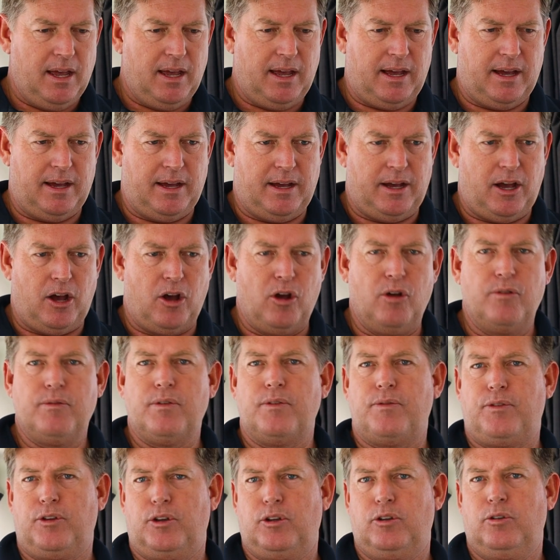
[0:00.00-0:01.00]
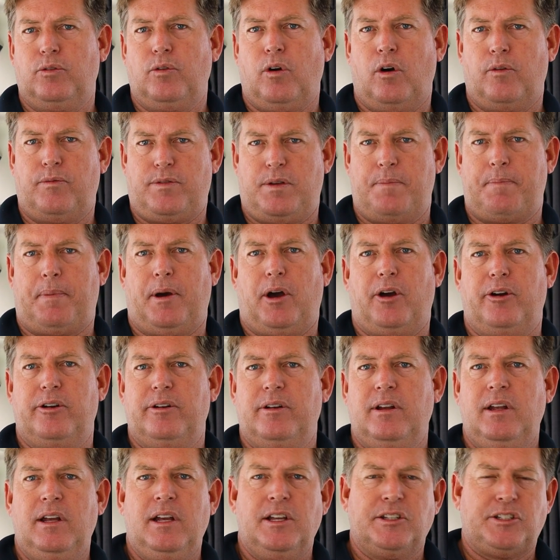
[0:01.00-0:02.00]
overview of your boat.
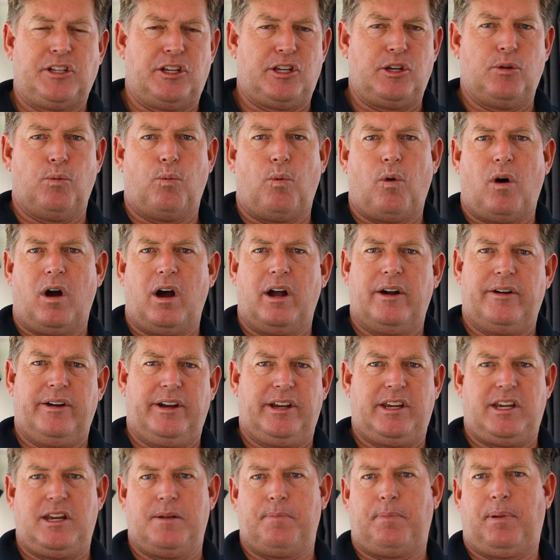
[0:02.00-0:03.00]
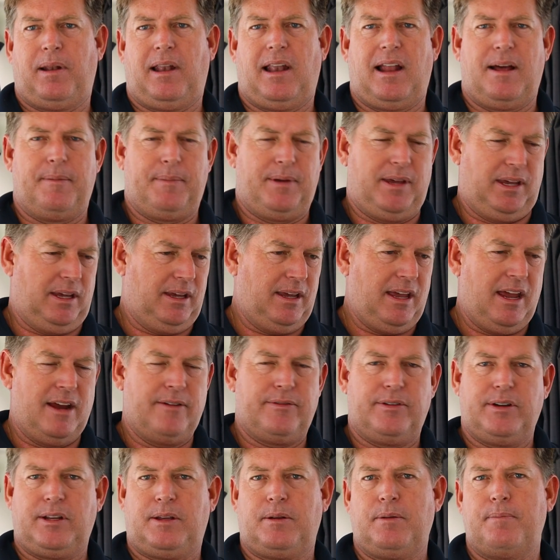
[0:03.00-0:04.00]
So your wiring, your plumbing,
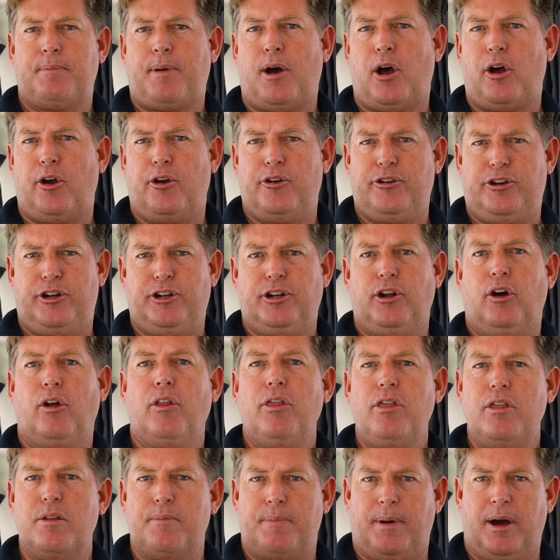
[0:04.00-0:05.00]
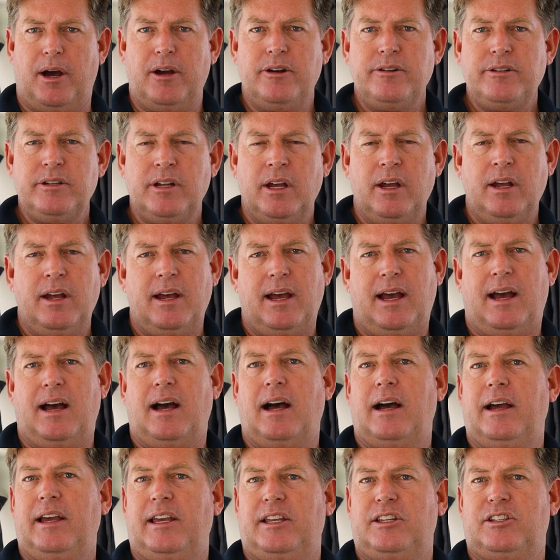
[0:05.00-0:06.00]
every component on the boat
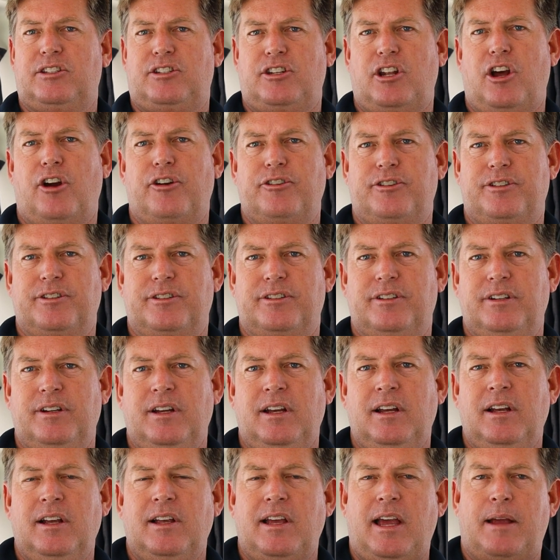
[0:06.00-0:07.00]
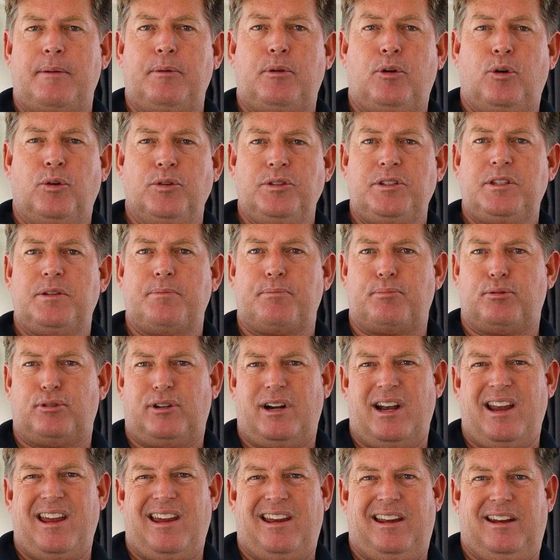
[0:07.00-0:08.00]
is noted. And of course the
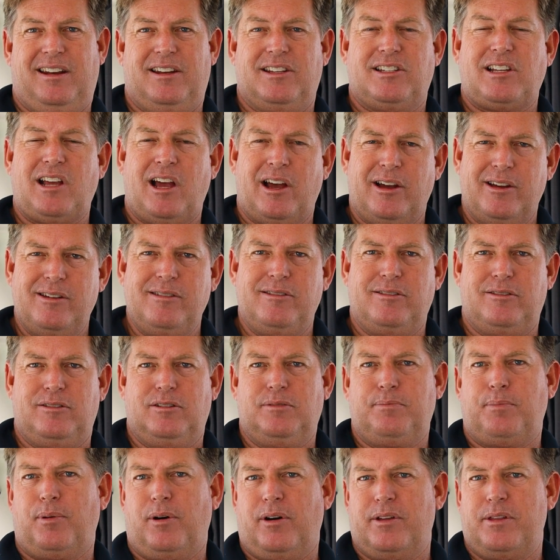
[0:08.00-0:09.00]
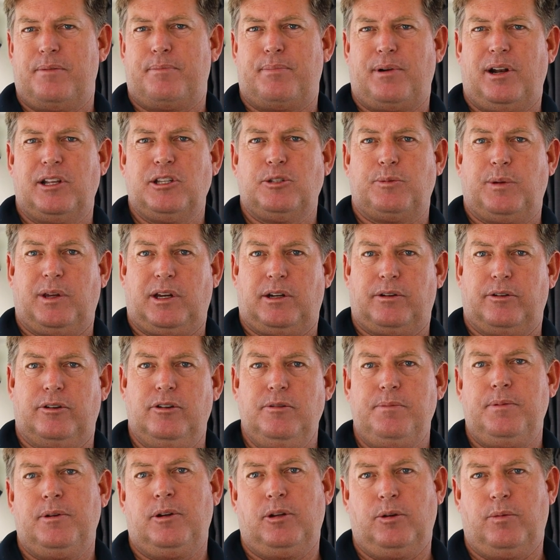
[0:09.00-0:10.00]
brand is owned by the Brunswick
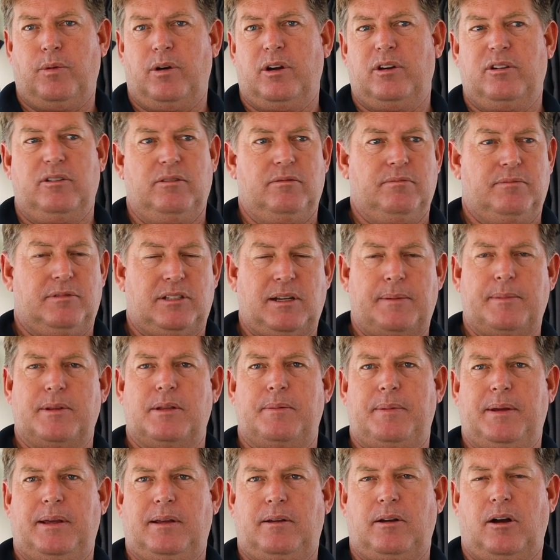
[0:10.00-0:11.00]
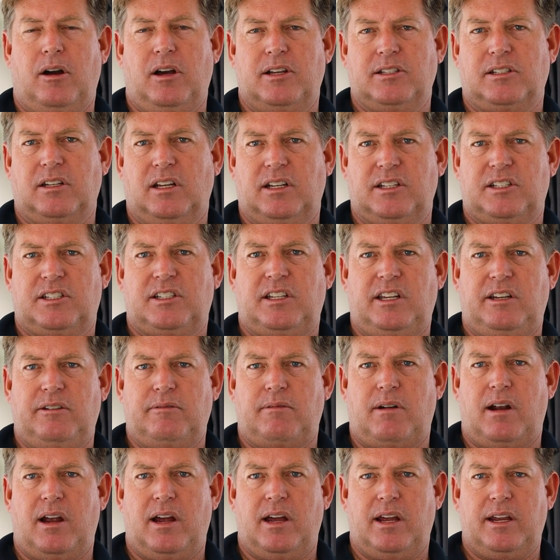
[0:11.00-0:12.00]
Group, who own some of the big guys like Sea
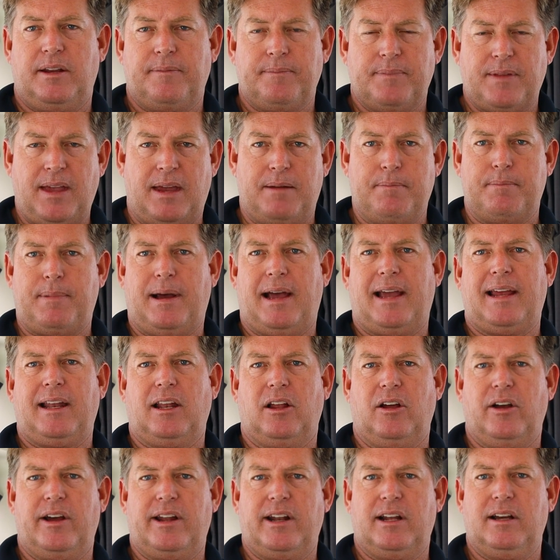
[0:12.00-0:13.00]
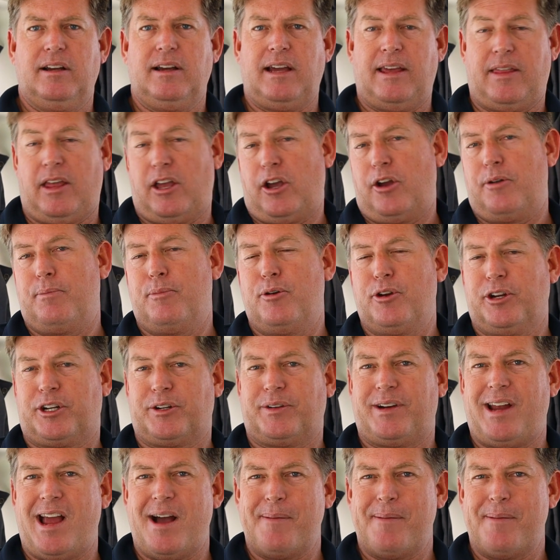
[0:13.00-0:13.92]
Ray and Bayliner, and they own Mercury